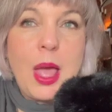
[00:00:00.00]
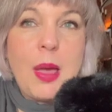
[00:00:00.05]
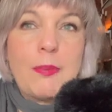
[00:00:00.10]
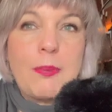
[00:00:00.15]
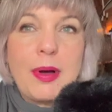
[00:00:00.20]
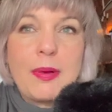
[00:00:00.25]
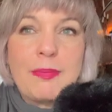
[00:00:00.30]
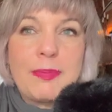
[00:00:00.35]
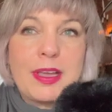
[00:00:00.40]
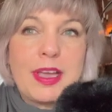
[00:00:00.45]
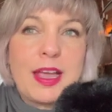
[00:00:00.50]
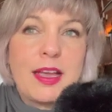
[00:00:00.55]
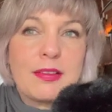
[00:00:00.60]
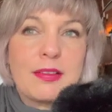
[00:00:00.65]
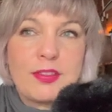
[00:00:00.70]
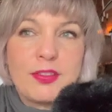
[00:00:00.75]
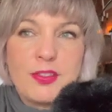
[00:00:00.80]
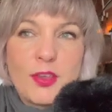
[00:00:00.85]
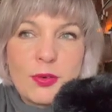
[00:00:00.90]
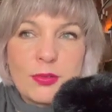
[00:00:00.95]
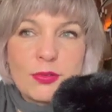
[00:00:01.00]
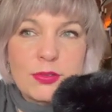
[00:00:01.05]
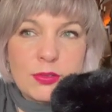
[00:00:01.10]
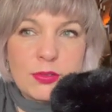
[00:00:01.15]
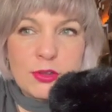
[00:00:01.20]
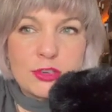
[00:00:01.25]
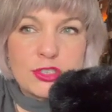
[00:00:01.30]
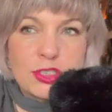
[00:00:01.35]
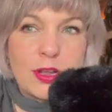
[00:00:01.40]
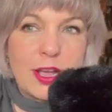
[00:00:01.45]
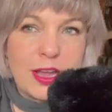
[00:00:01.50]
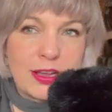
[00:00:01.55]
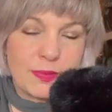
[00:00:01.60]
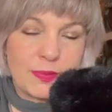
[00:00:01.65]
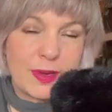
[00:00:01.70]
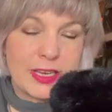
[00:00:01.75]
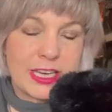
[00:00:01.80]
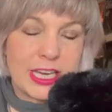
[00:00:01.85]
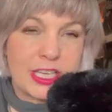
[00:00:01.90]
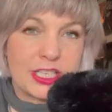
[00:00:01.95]
but because those social
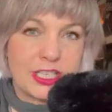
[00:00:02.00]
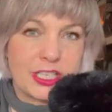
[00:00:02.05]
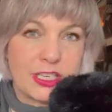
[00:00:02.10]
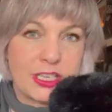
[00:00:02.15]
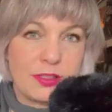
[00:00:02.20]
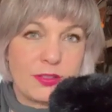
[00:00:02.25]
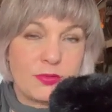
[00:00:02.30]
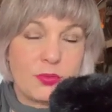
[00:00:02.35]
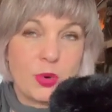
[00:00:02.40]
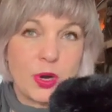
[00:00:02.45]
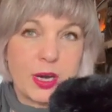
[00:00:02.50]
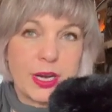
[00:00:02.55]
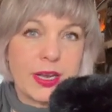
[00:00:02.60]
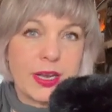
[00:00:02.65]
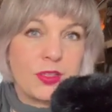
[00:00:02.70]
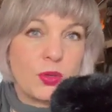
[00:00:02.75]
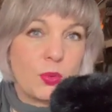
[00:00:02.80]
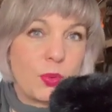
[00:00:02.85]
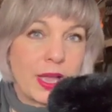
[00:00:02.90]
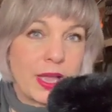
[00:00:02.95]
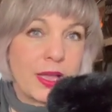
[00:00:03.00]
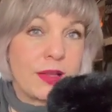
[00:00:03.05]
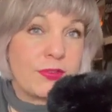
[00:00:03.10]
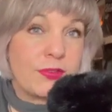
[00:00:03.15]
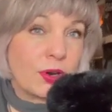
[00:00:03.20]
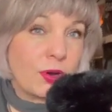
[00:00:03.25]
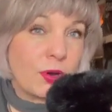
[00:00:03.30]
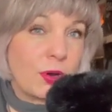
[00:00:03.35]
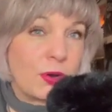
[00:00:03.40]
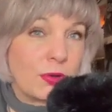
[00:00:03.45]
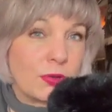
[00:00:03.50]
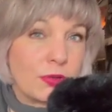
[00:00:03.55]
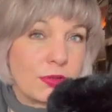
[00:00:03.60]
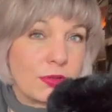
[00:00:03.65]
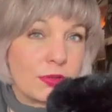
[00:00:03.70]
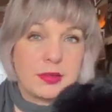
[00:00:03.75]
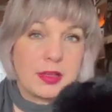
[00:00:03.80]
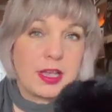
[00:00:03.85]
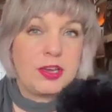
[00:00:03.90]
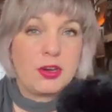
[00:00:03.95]
expectations were in the way of your
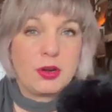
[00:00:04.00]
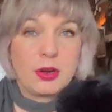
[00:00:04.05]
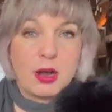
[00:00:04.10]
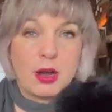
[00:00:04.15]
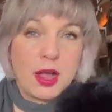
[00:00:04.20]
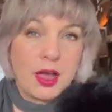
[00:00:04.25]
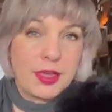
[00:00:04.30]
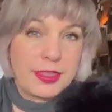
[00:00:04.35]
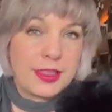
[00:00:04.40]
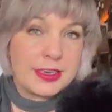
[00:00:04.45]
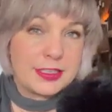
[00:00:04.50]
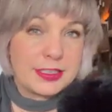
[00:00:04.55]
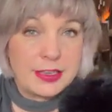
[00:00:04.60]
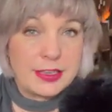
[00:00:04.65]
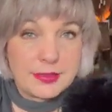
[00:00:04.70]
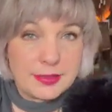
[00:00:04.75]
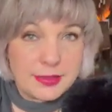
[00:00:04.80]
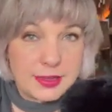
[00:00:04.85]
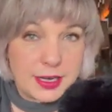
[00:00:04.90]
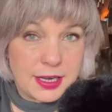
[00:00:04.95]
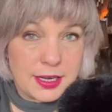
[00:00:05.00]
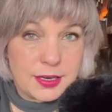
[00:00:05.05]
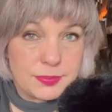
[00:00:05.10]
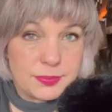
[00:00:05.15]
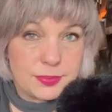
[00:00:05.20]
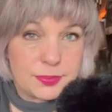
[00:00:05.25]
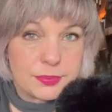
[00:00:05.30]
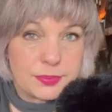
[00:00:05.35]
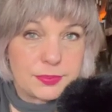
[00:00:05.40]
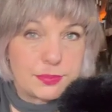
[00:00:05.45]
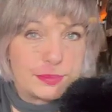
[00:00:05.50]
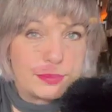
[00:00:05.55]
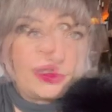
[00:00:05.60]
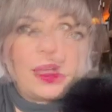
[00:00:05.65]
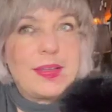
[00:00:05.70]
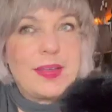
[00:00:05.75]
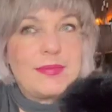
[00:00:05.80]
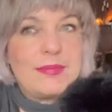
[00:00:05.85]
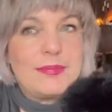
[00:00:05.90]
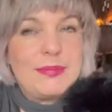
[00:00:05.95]
goals and your authenticity? That is
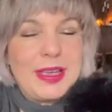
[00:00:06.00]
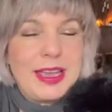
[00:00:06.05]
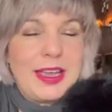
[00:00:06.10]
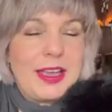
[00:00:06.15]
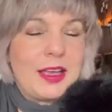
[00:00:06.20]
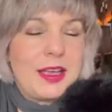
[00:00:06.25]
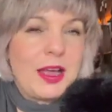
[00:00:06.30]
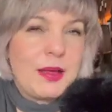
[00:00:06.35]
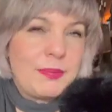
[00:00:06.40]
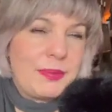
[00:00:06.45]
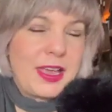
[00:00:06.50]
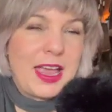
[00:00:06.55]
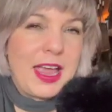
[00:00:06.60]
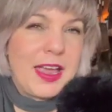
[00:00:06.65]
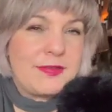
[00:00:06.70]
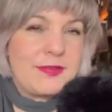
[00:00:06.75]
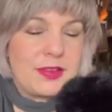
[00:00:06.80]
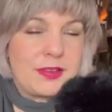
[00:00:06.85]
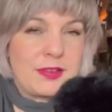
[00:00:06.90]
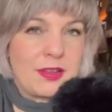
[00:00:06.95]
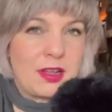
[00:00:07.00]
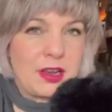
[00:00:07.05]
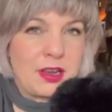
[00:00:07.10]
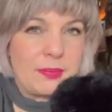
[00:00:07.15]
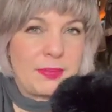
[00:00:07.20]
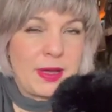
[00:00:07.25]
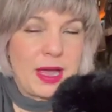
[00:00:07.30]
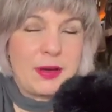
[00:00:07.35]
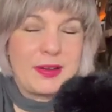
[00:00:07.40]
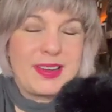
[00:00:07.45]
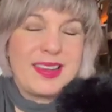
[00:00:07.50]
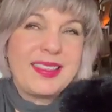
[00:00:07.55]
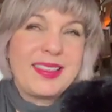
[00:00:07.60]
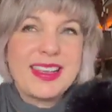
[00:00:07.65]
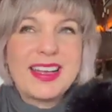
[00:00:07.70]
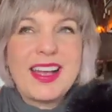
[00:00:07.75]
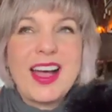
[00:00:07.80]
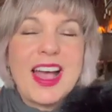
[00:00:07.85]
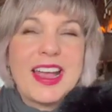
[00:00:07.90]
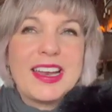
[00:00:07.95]
what being unbehaved is all about. It's a
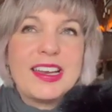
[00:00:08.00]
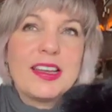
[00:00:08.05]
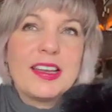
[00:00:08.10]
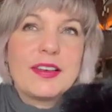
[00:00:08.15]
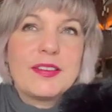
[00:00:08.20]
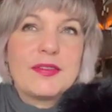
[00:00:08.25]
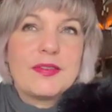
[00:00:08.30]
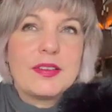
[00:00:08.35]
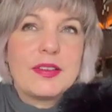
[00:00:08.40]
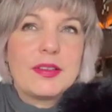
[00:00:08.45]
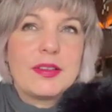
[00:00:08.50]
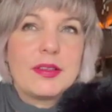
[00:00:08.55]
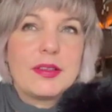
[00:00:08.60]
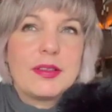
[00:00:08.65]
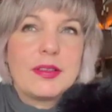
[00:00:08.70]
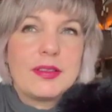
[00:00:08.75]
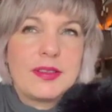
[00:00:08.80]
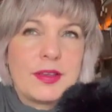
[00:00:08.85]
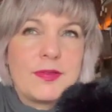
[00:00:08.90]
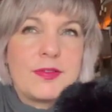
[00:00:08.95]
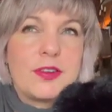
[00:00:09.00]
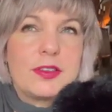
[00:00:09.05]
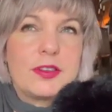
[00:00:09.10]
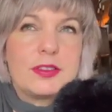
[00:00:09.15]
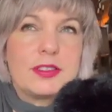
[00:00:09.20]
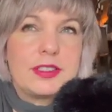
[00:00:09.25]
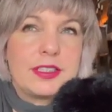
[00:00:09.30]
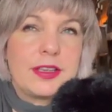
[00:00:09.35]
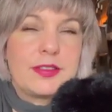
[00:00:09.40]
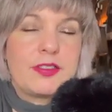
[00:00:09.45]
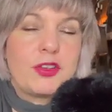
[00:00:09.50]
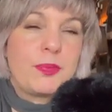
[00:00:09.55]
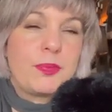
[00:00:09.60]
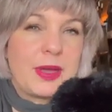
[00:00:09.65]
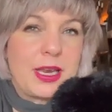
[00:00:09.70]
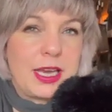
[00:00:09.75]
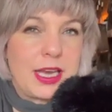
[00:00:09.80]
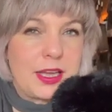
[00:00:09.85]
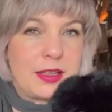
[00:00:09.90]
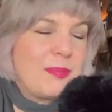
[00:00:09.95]
kind of civil
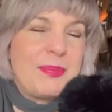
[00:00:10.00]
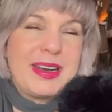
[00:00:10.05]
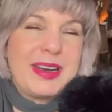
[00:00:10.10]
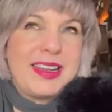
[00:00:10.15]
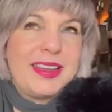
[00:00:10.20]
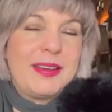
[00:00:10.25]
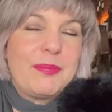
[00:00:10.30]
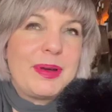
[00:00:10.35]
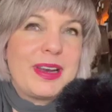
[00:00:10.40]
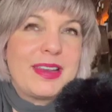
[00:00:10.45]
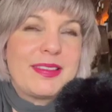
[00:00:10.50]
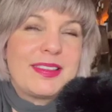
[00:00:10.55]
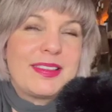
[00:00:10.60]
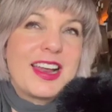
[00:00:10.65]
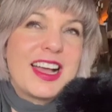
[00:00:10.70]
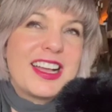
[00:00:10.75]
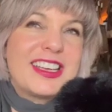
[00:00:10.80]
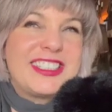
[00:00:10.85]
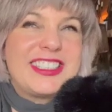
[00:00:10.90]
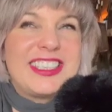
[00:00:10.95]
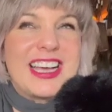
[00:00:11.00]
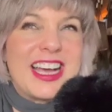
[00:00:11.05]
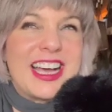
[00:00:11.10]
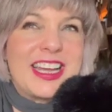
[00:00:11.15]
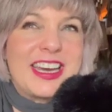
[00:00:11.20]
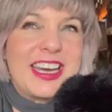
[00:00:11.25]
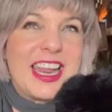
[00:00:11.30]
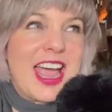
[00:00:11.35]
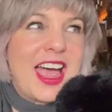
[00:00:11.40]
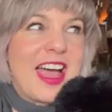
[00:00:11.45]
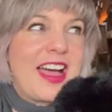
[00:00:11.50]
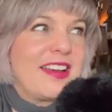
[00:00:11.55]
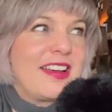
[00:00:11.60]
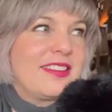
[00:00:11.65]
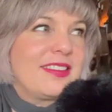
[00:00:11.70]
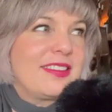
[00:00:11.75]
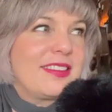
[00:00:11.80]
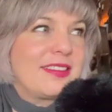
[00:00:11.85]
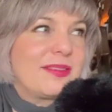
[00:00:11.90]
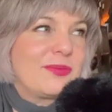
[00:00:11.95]
disobedience, but it's not done
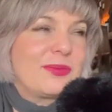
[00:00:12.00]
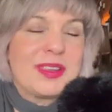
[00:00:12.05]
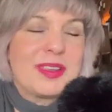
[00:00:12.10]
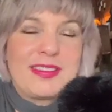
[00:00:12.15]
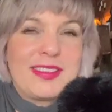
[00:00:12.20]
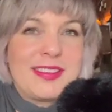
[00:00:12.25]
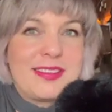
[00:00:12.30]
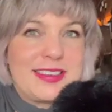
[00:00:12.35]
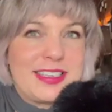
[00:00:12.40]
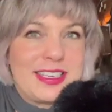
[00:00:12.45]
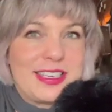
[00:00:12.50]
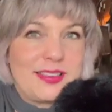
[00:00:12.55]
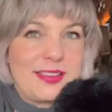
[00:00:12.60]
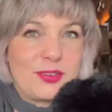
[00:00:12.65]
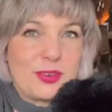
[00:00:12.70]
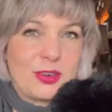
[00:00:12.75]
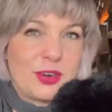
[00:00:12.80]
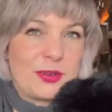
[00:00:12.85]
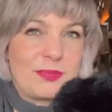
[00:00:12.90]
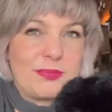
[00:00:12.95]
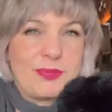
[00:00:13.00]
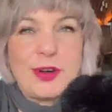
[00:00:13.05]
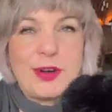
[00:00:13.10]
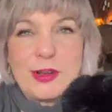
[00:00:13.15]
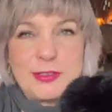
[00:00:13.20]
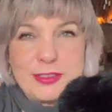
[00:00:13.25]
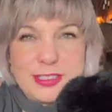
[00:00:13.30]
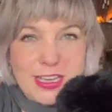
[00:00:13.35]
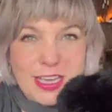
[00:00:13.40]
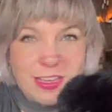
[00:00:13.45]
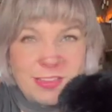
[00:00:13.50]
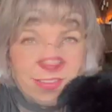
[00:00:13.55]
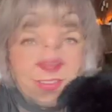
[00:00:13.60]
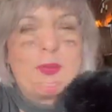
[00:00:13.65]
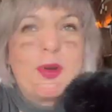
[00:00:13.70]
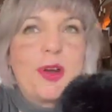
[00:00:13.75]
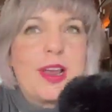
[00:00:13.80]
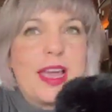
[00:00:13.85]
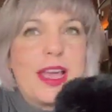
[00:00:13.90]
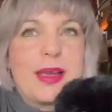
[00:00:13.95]
as resistance or protest. It's
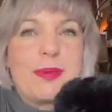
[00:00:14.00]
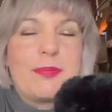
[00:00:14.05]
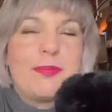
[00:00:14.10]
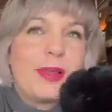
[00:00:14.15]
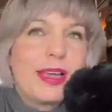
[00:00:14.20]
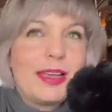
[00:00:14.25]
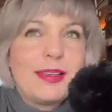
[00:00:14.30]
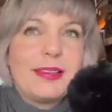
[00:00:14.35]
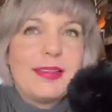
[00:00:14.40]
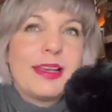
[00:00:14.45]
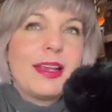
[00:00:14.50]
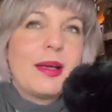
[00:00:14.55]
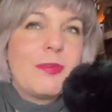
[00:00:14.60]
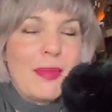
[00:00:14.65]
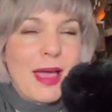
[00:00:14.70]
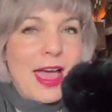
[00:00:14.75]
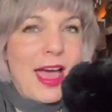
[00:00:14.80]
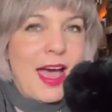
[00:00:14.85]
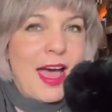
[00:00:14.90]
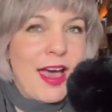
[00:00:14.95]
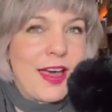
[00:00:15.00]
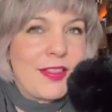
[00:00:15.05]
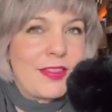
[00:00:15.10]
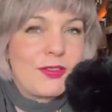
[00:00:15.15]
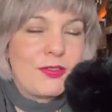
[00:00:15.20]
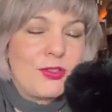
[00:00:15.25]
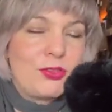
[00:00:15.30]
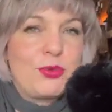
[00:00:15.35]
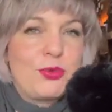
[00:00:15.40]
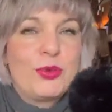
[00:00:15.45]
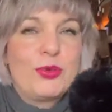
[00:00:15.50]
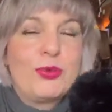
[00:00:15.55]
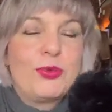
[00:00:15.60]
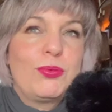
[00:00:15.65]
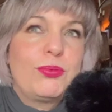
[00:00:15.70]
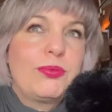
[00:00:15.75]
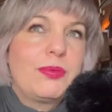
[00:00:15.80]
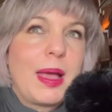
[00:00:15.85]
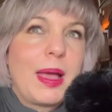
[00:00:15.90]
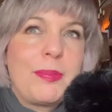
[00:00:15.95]
more like blazing a path
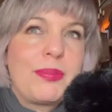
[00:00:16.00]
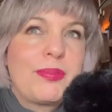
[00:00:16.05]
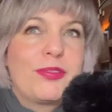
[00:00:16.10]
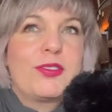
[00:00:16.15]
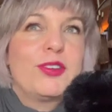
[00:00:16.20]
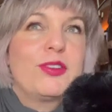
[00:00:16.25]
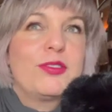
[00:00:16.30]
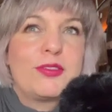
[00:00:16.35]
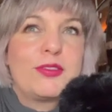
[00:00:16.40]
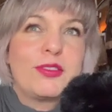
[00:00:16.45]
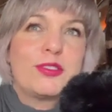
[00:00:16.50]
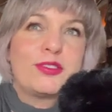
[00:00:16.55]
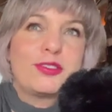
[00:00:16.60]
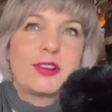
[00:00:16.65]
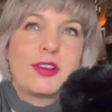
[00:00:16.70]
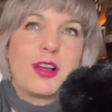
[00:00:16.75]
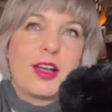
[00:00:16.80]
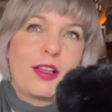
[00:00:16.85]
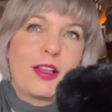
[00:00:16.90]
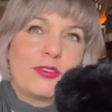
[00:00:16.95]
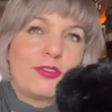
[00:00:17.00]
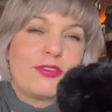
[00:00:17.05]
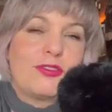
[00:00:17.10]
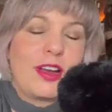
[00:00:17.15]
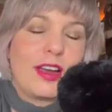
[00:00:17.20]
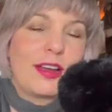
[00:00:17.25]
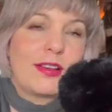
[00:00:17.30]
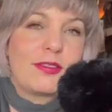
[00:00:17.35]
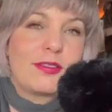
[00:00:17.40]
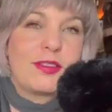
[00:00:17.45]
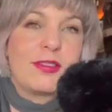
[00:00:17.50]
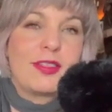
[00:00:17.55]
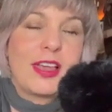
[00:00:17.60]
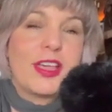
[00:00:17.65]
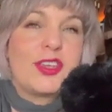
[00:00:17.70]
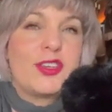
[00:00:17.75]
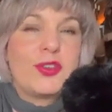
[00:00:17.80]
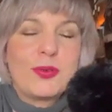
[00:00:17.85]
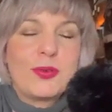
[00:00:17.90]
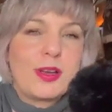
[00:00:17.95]
through absurd social constructs so
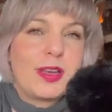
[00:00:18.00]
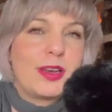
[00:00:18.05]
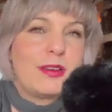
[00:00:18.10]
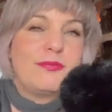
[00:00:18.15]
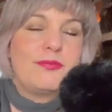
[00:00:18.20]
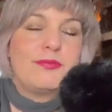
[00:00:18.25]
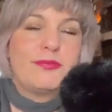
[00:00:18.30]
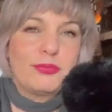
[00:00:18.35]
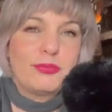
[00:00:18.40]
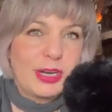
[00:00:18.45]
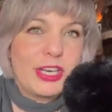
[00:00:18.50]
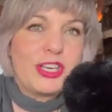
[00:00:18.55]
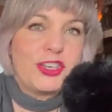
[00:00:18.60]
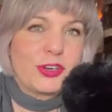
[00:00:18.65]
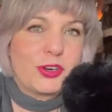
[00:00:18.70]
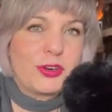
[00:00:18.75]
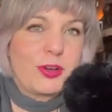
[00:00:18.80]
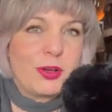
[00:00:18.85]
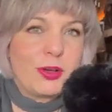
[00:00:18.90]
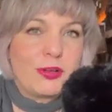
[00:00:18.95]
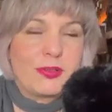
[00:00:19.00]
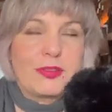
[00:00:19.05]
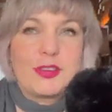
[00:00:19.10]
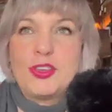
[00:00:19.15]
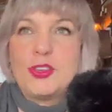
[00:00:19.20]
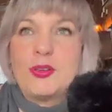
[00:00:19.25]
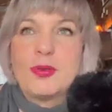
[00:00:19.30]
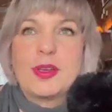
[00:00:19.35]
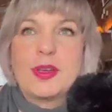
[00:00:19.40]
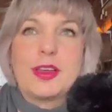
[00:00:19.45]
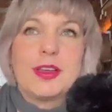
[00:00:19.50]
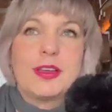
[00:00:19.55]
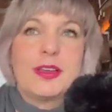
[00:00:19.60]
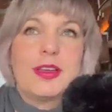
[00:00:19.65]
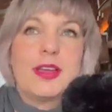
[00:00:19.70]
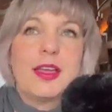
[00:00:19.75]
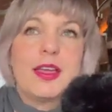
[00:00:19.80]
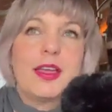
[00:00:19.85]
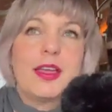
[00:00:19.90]
that you could reach your goal, so you could